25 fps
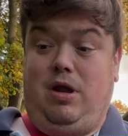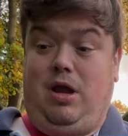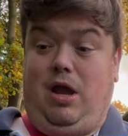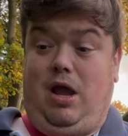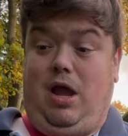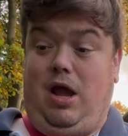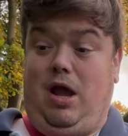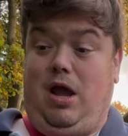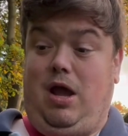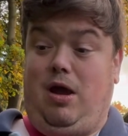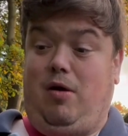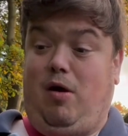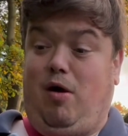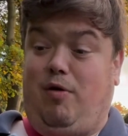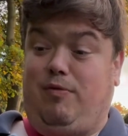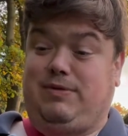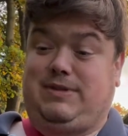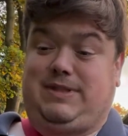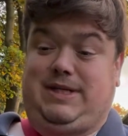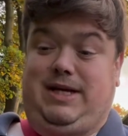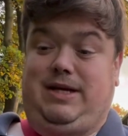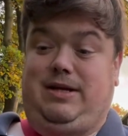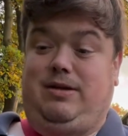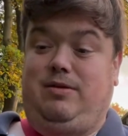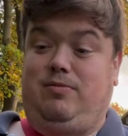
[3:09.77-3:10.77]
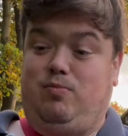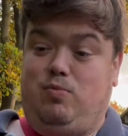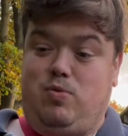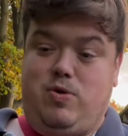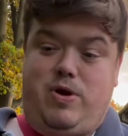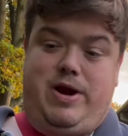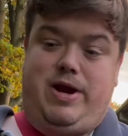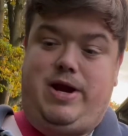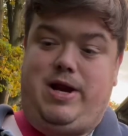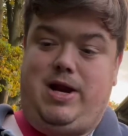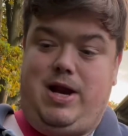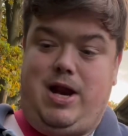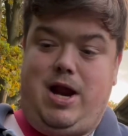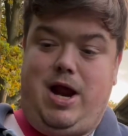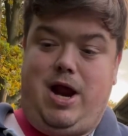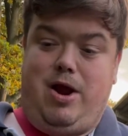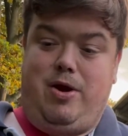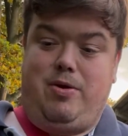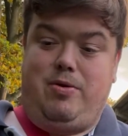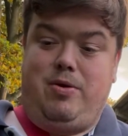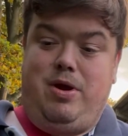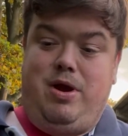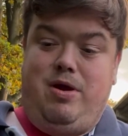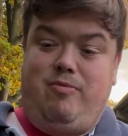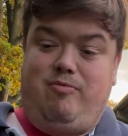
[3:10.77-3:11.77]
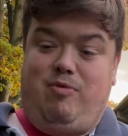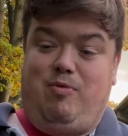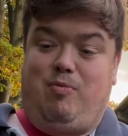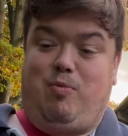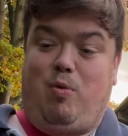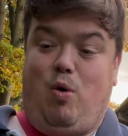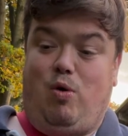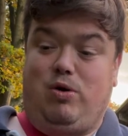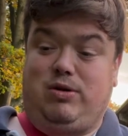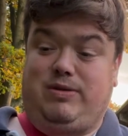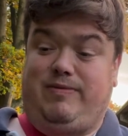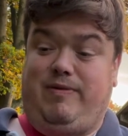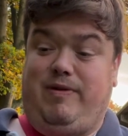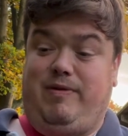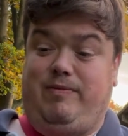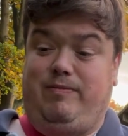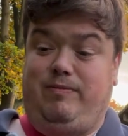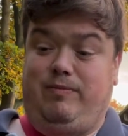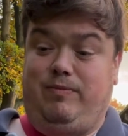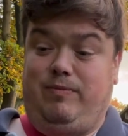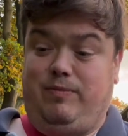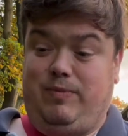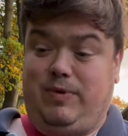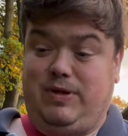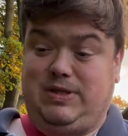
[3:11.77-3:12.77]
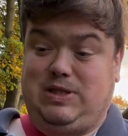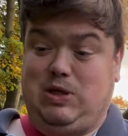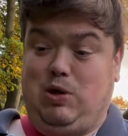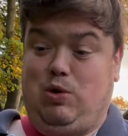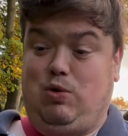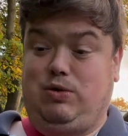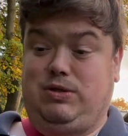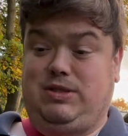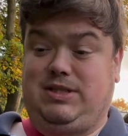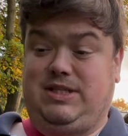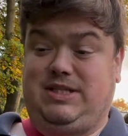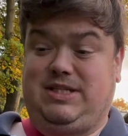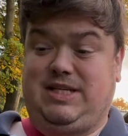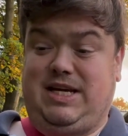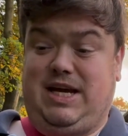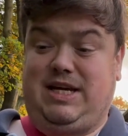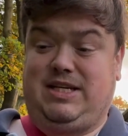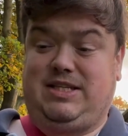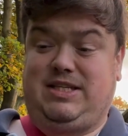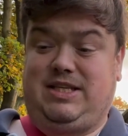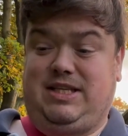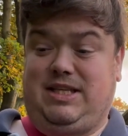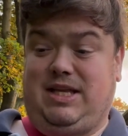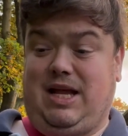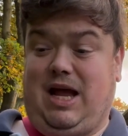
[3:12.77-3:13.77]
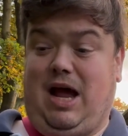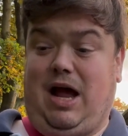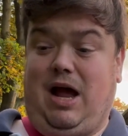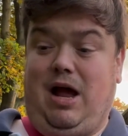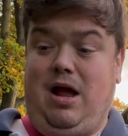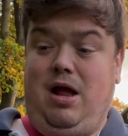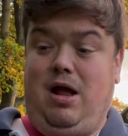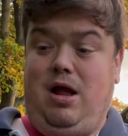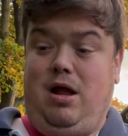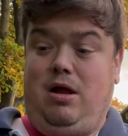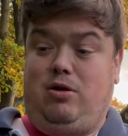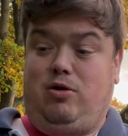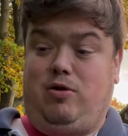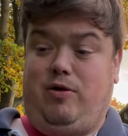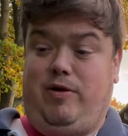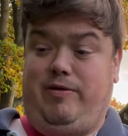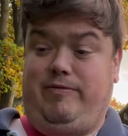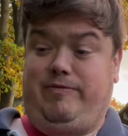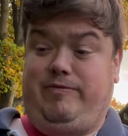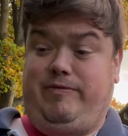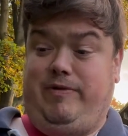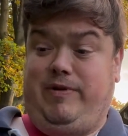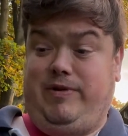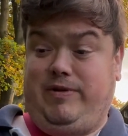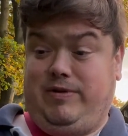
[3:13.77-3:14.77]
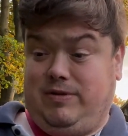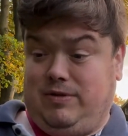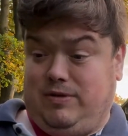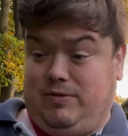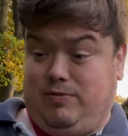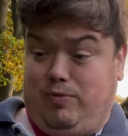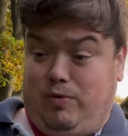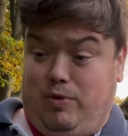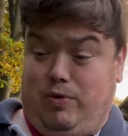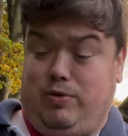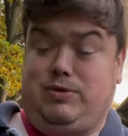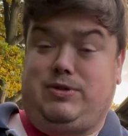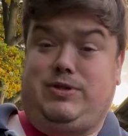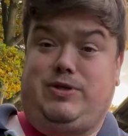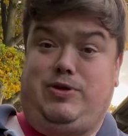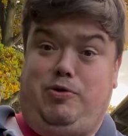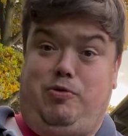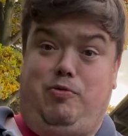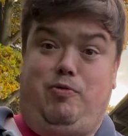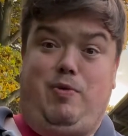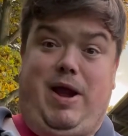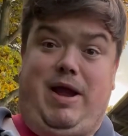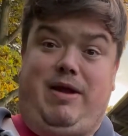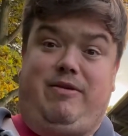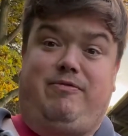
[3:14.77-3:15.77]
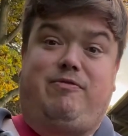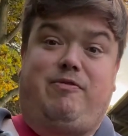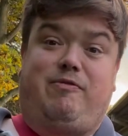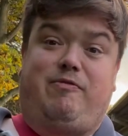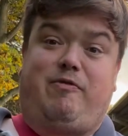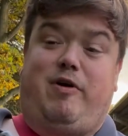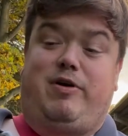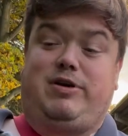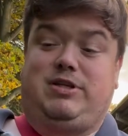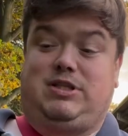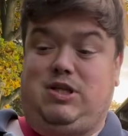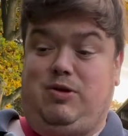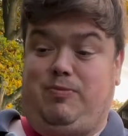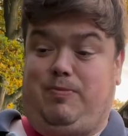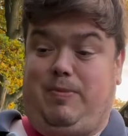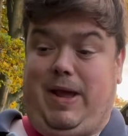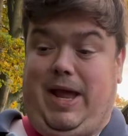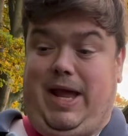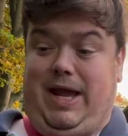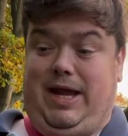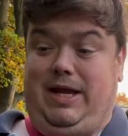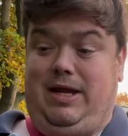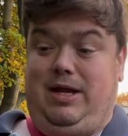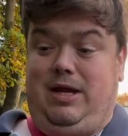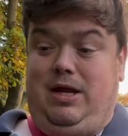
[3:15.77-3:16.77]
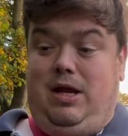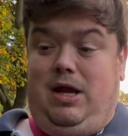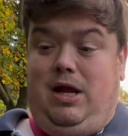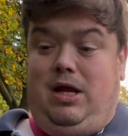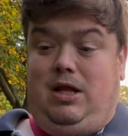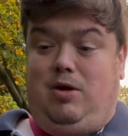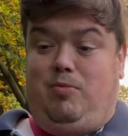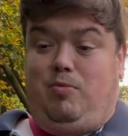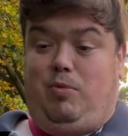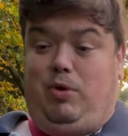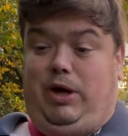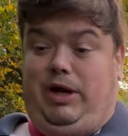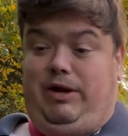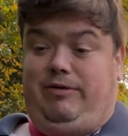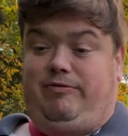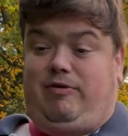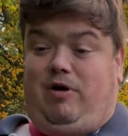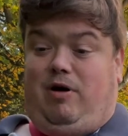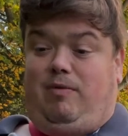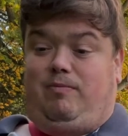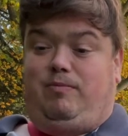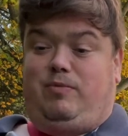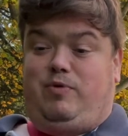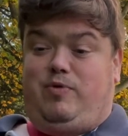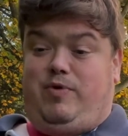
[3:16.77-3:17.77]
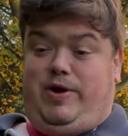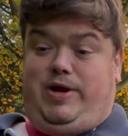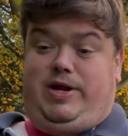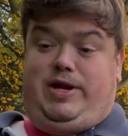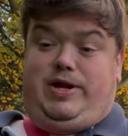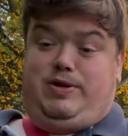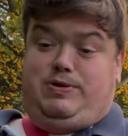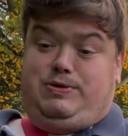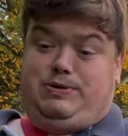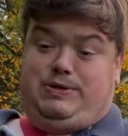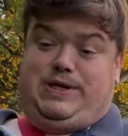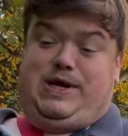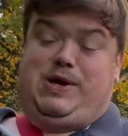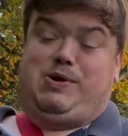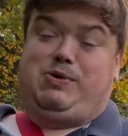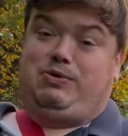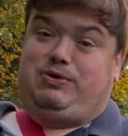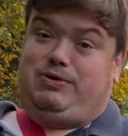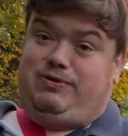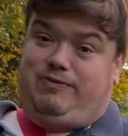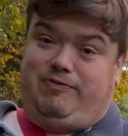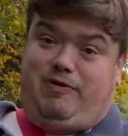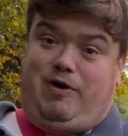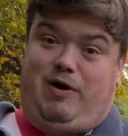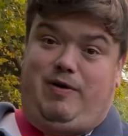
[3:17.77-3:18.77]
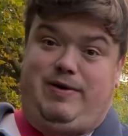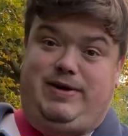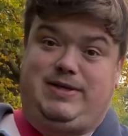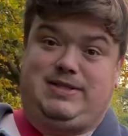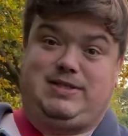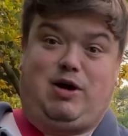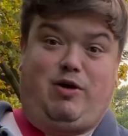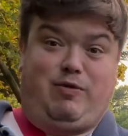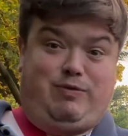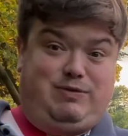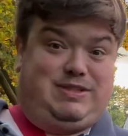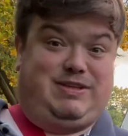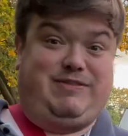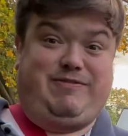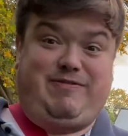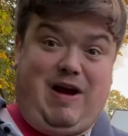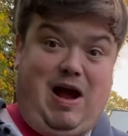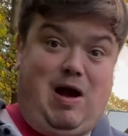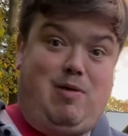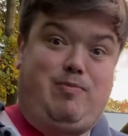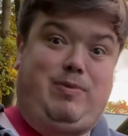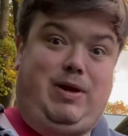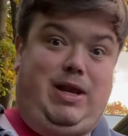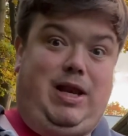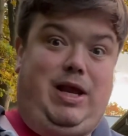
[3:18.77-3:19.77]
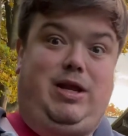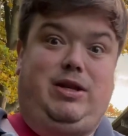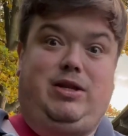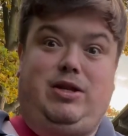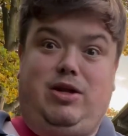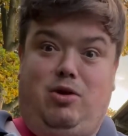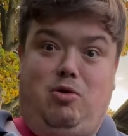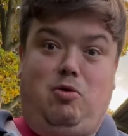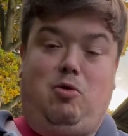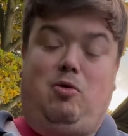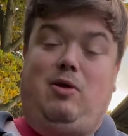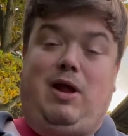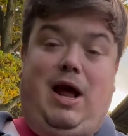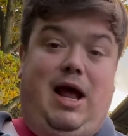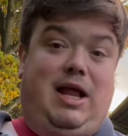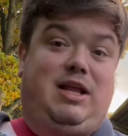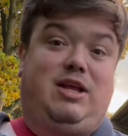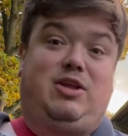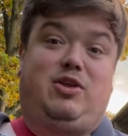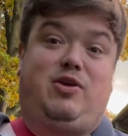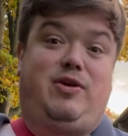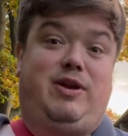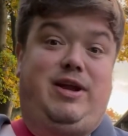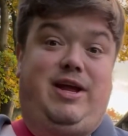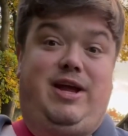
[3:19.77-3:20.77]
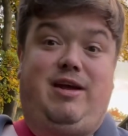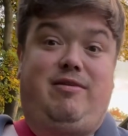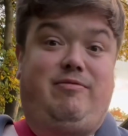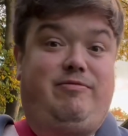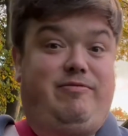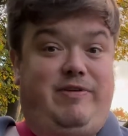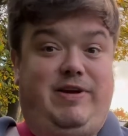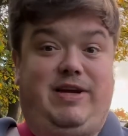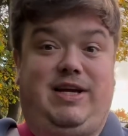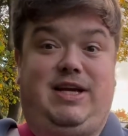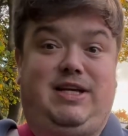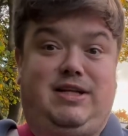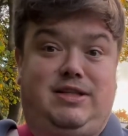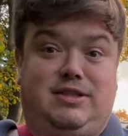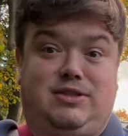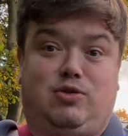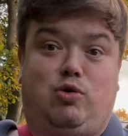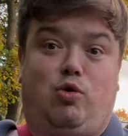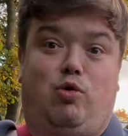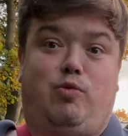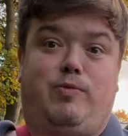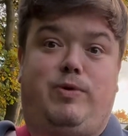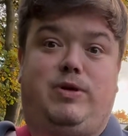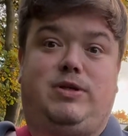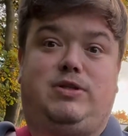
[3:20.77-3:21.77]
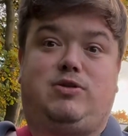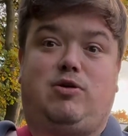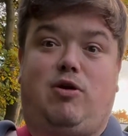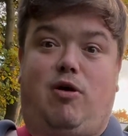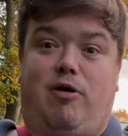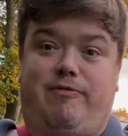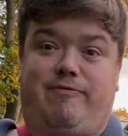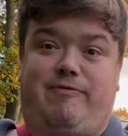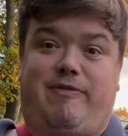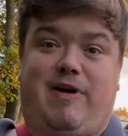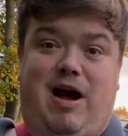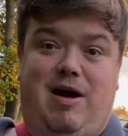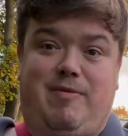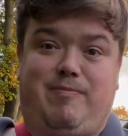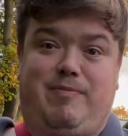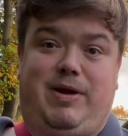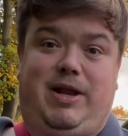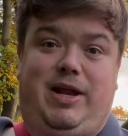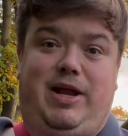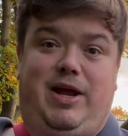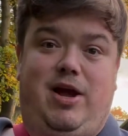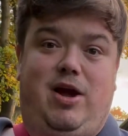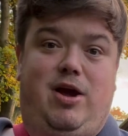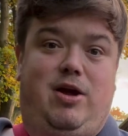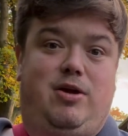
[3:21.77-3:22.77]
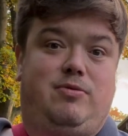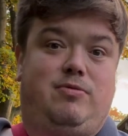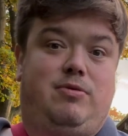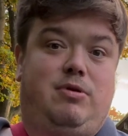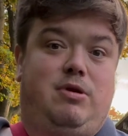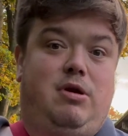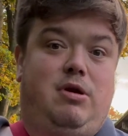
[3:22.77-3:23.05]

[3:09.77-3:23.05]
Obviously Mourinho, reports from Brazil suggesting that Corinthians will soon waiting for Forest to pay the money from Mourinho sale to Forest. Obviously 5 million, they look like they're doing it in 3 installments of 5 million.